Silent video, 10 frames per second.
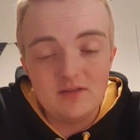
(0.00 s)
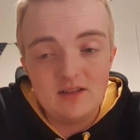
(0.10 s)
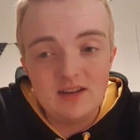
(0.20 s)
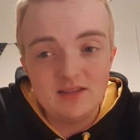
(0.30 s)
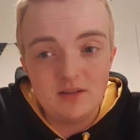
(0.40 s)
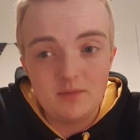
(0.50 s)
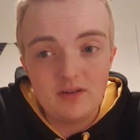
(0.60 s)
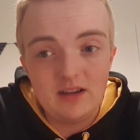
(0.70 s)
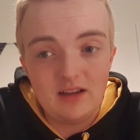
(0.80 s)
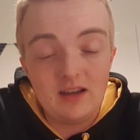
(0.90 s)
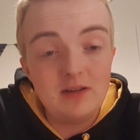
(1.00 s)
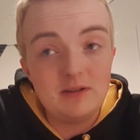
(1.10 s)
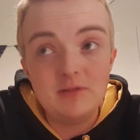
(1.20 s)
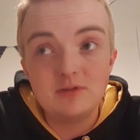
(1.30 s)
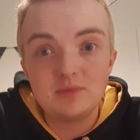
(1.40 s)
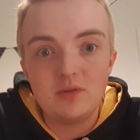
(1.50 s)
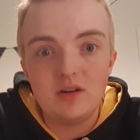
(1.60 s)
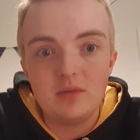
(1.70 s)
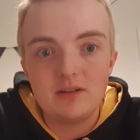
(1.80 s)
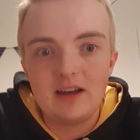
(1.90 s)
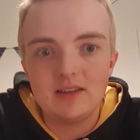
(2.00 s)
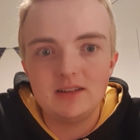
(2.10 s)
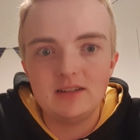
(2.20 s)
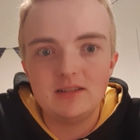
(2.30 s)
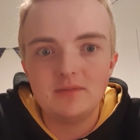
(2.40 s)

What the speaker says: His upbringing, he was brought up Catholic,